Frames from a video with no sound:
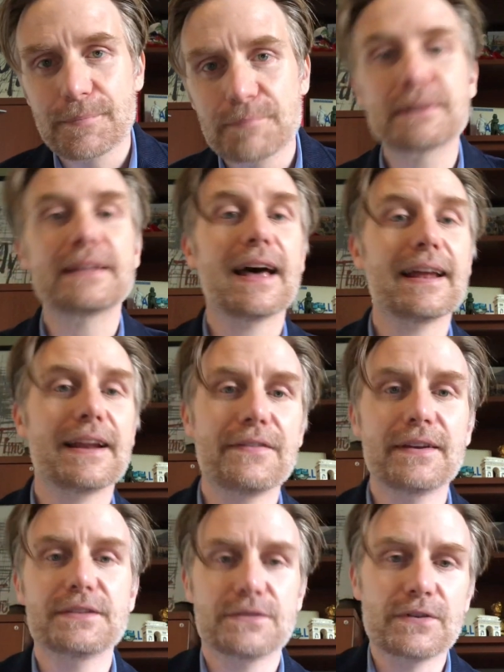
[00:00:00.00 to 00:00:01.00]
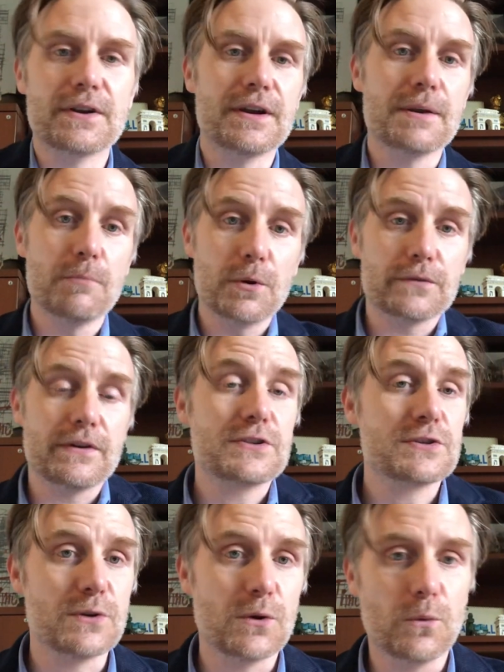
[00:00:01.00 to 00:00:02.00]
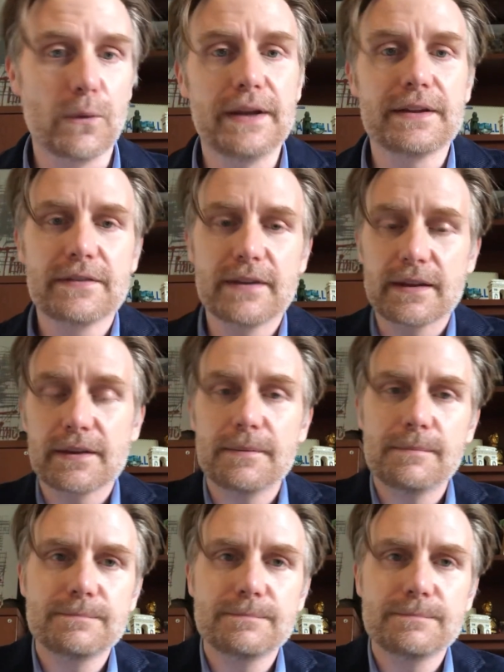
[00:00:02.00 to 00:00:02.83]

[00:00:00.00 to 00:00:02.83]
but that I think is a very motivational way to think.